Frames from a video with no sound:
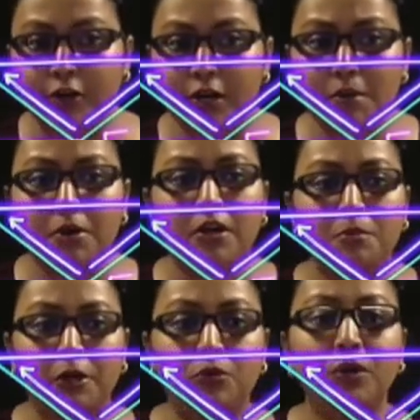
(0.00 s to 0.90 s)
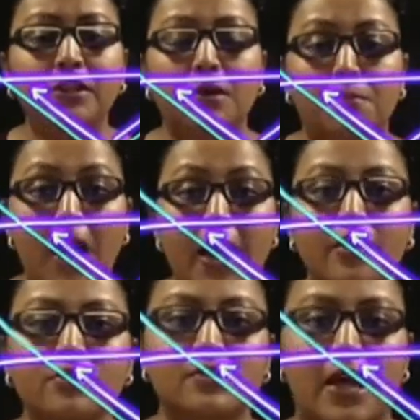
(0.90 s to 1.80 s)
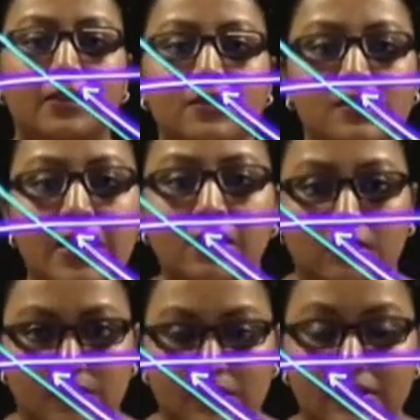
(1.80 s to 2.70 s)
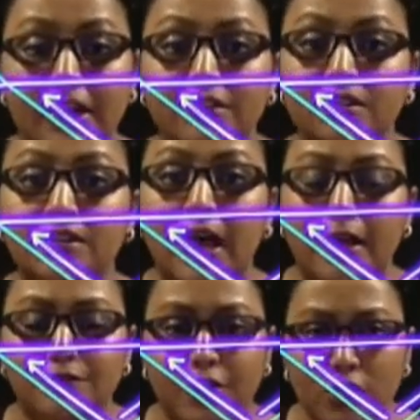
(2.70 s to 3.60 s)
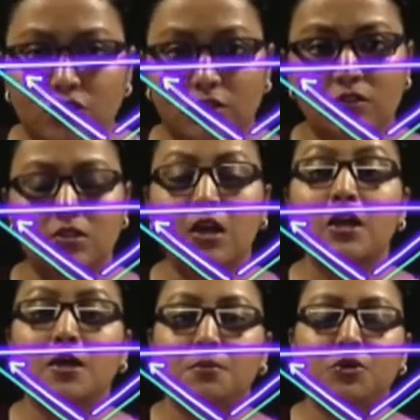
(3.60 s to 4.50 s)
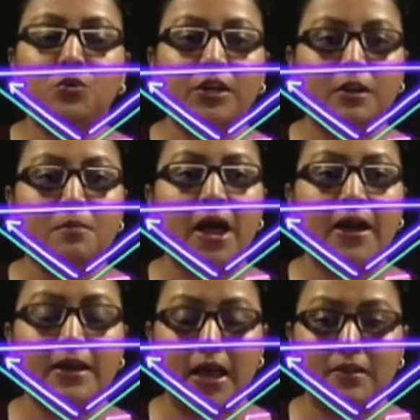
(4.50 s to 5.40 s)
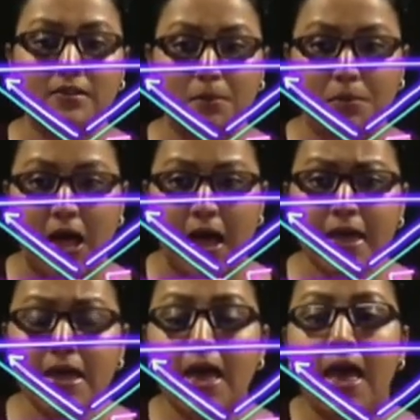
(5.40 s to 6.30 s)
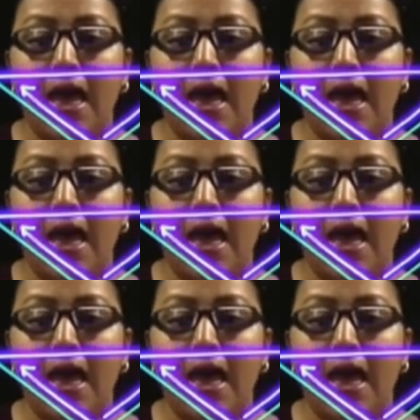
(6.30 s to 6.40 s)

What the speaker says: agreement between the buyers and the sellers. There is a divergence between demand and supply,